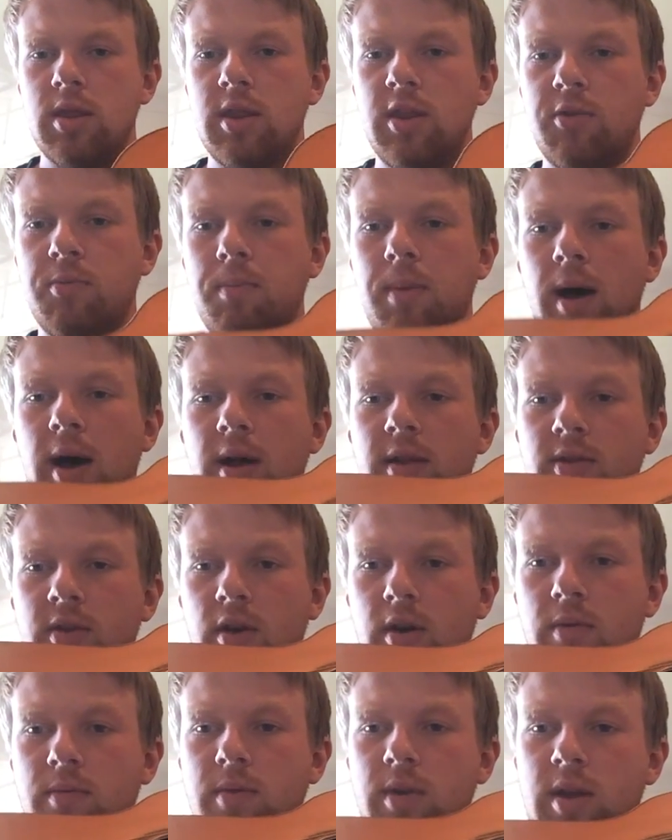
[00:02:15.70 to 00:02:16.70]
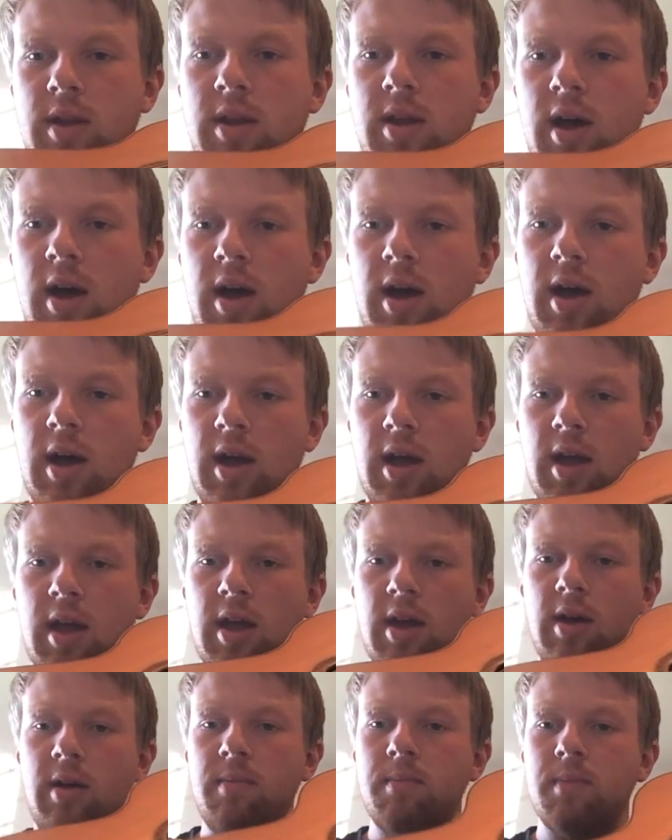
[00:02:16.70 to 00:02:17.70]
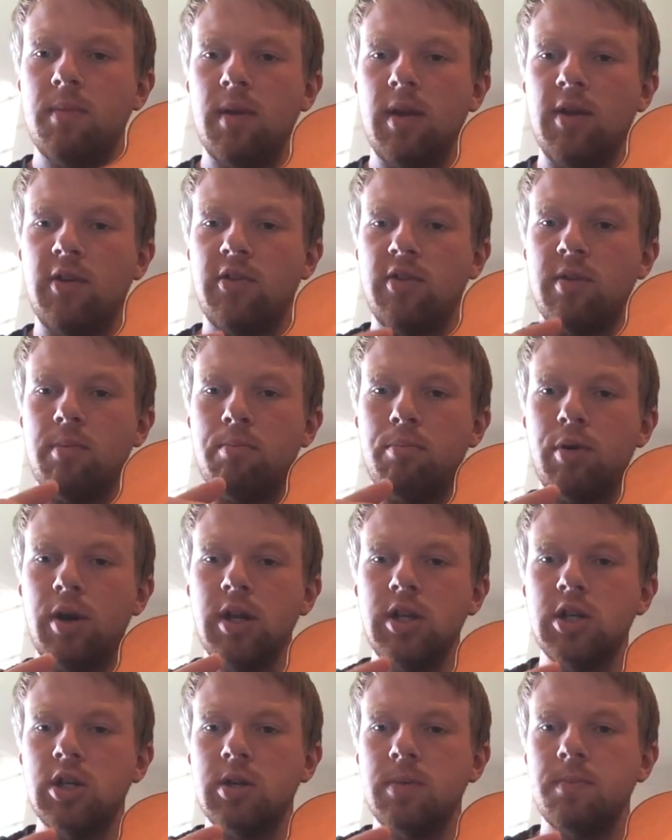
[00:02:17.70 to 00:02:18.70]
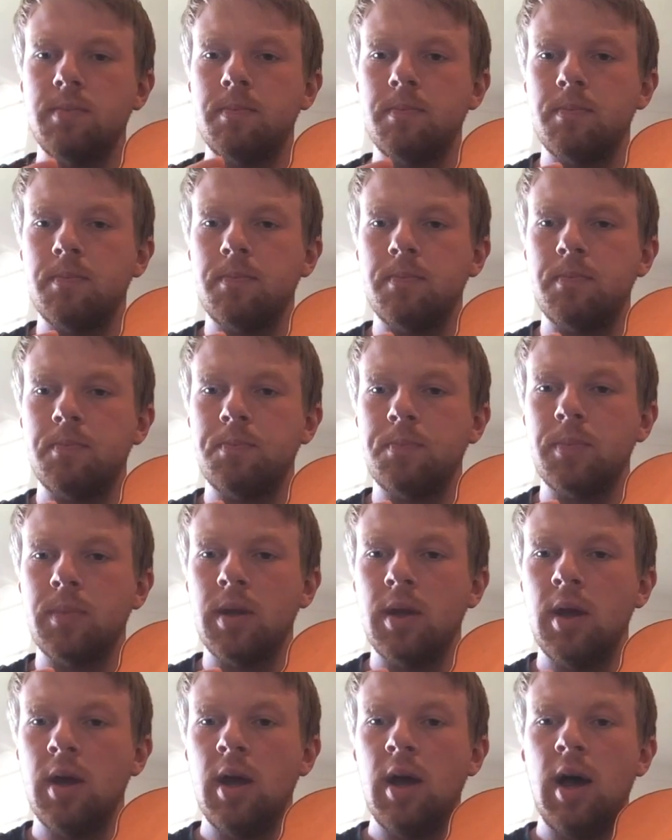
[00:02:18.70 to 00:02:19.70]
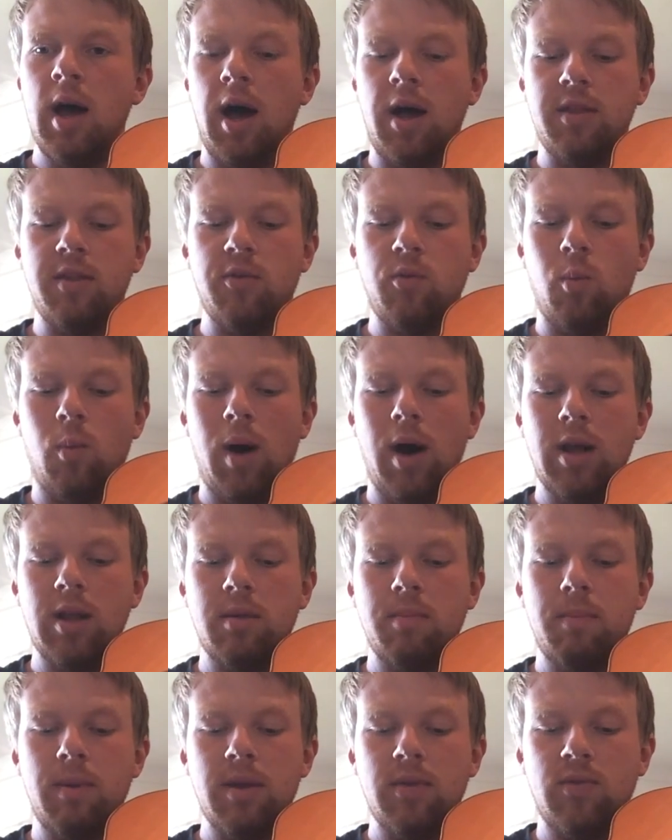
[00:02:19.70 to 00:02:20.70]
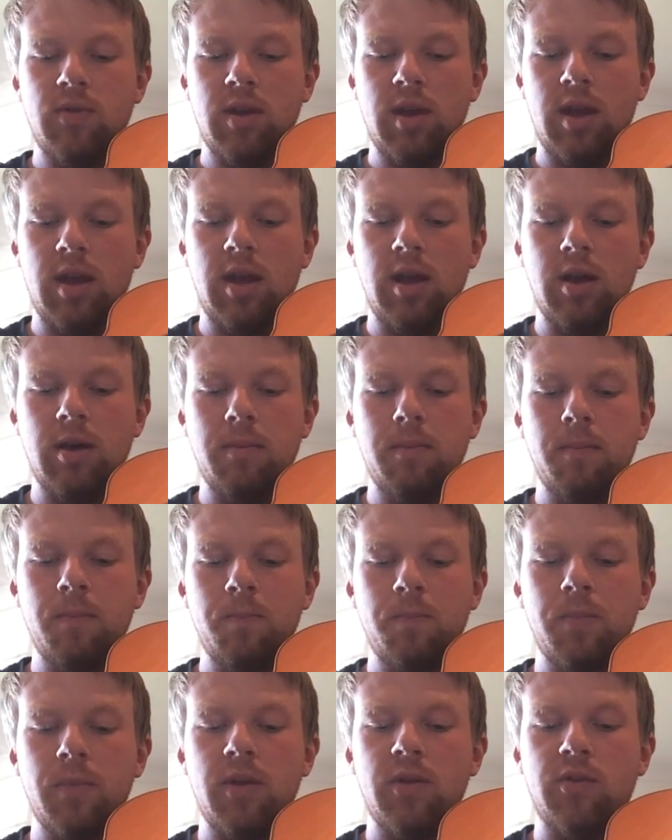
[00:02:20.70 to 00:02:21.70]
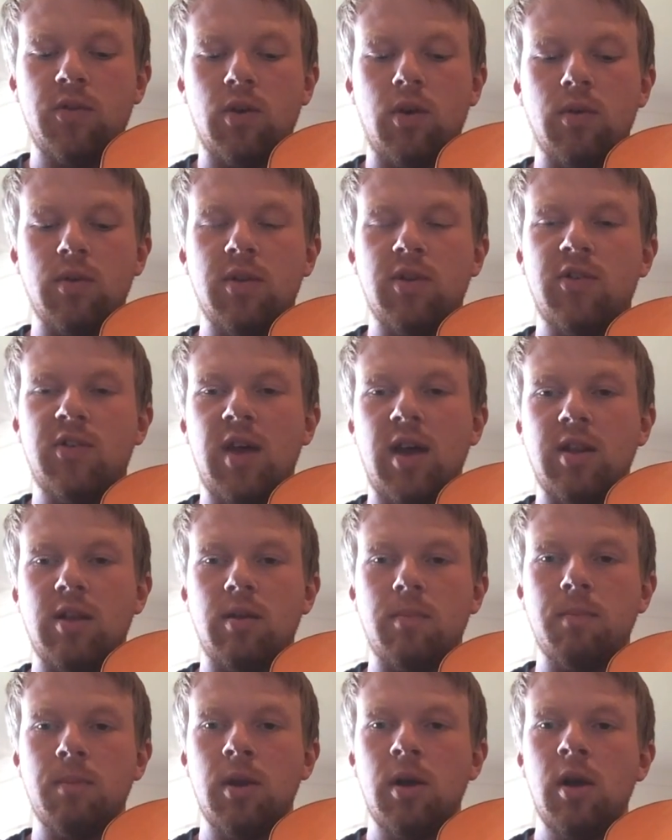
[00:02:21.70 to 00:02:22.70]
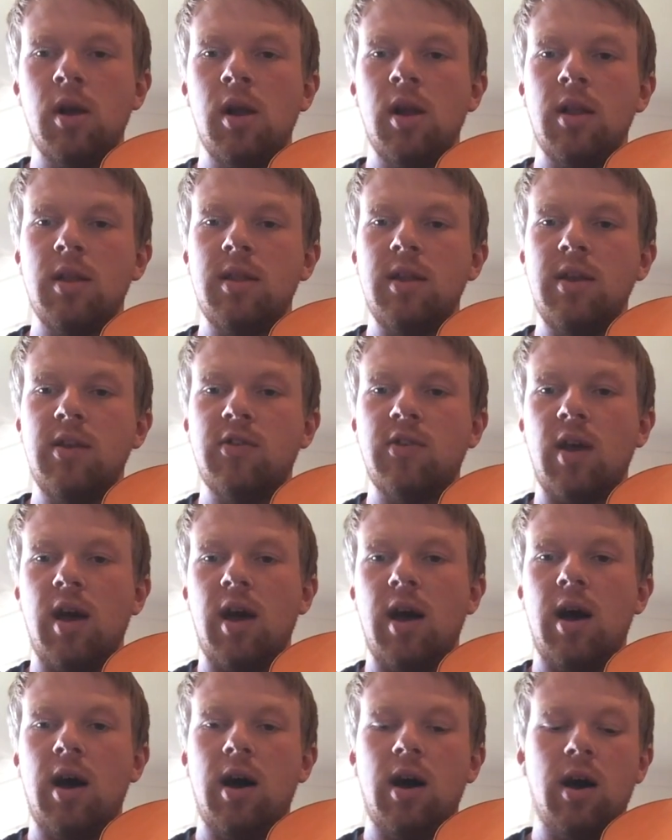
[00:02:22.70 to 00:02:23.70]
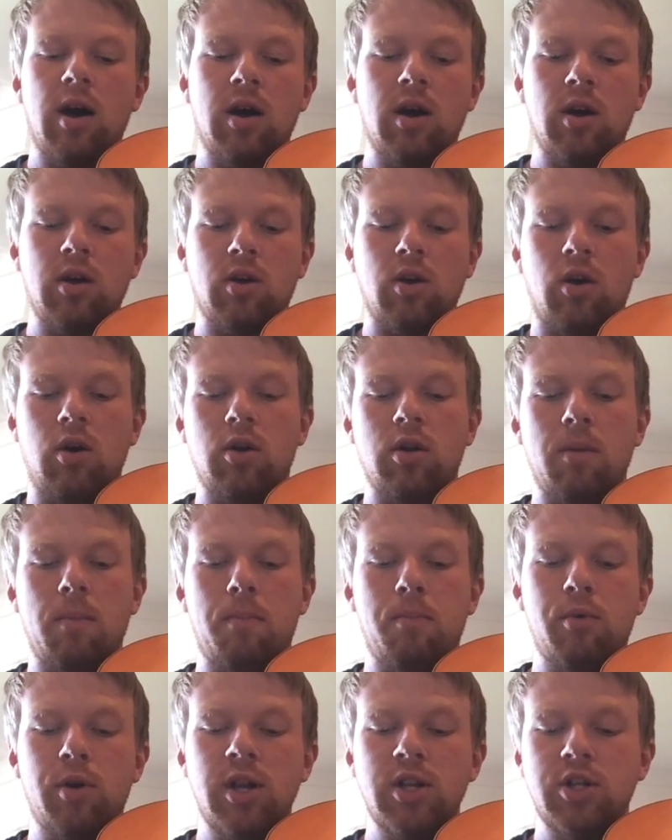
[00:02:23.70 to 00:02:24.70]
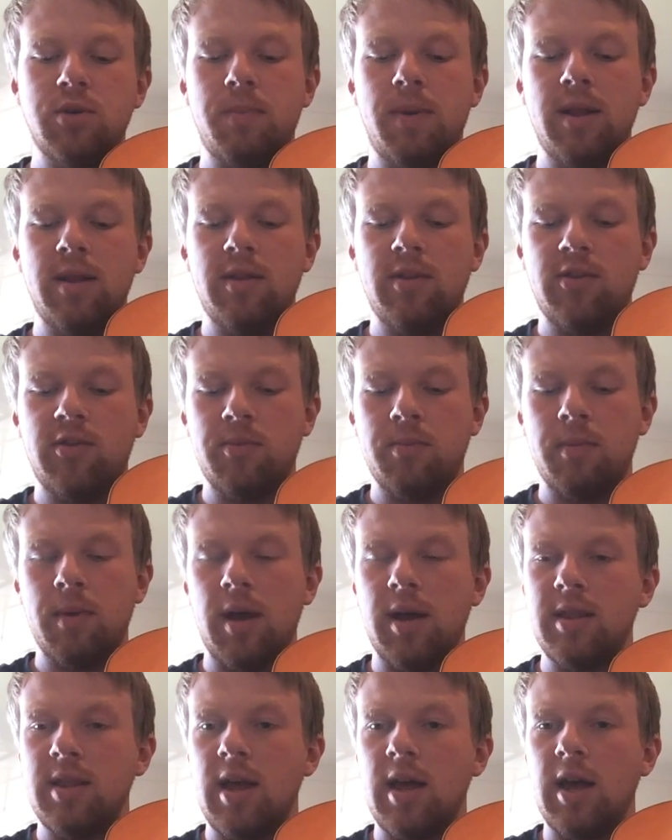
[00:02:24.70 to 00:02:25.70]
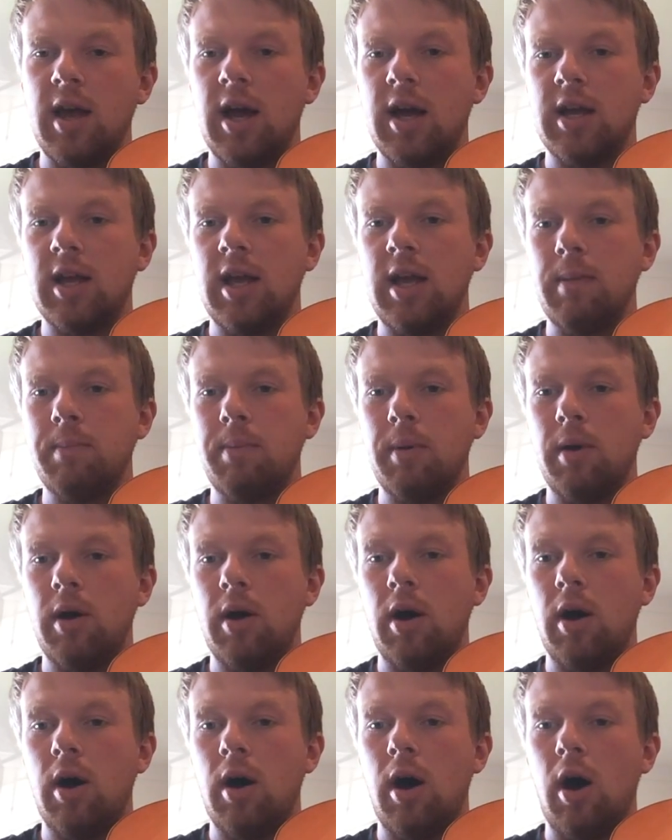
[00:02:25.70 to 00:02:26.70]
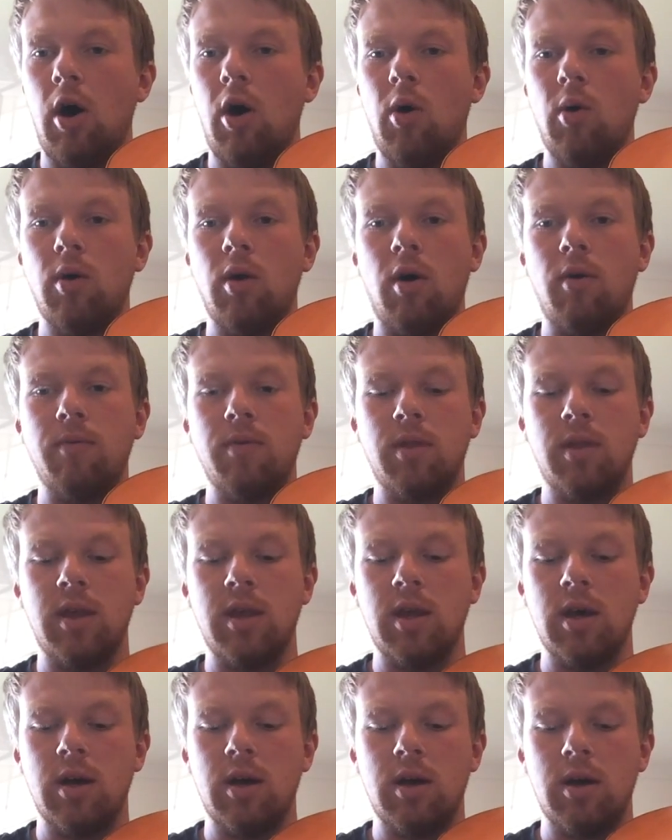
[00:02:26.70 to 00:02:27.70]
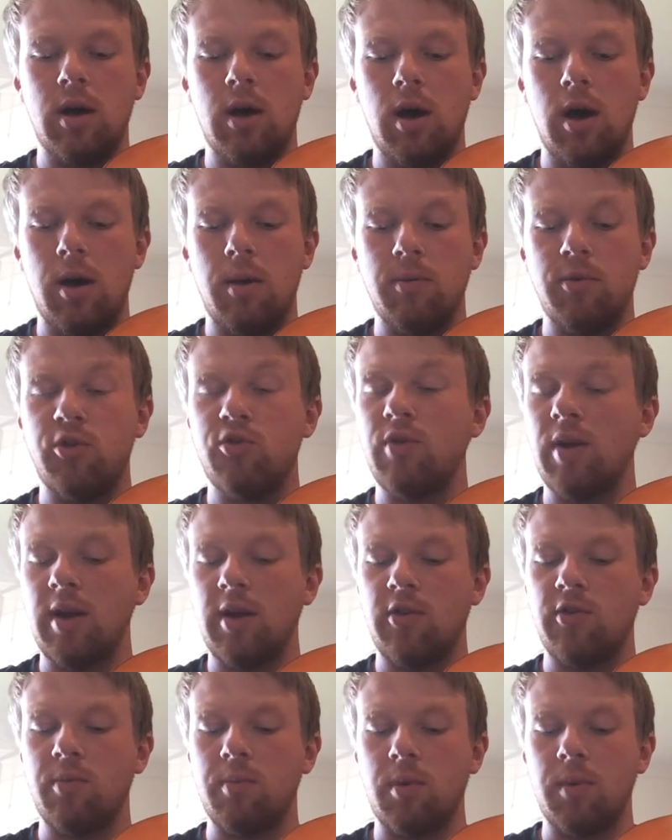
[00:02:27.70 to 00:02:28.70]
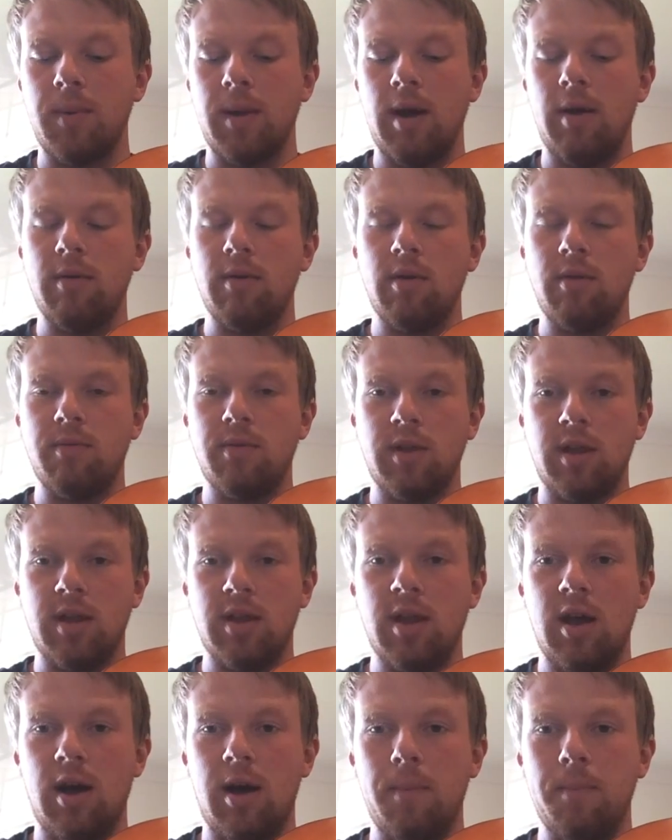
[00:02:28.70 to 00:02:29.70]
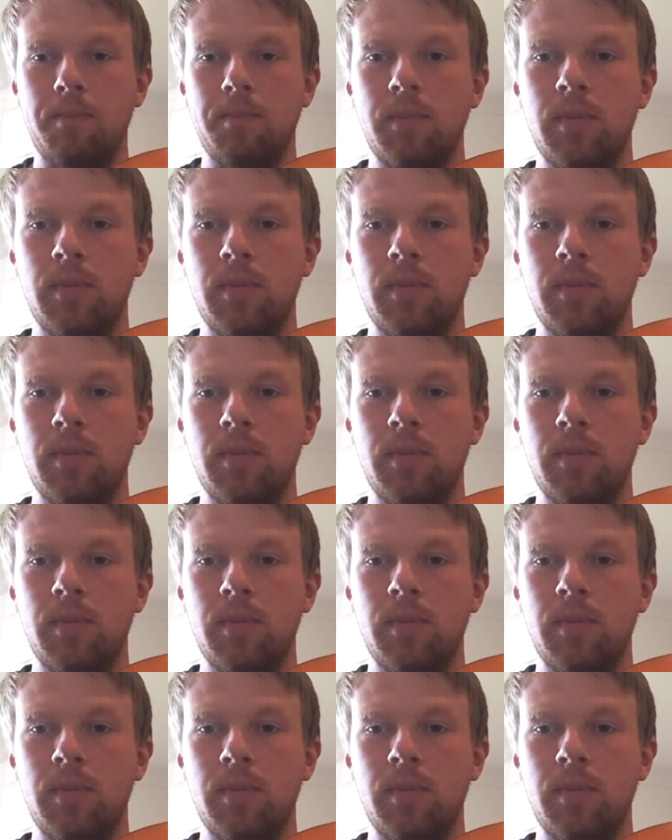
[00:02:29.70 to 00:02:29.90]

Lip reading: This part of the guitar here is the bridge, and this white bit here is called the saddle. These are called bridge pins, and they keep a hold of the strings from coming out of the guitar.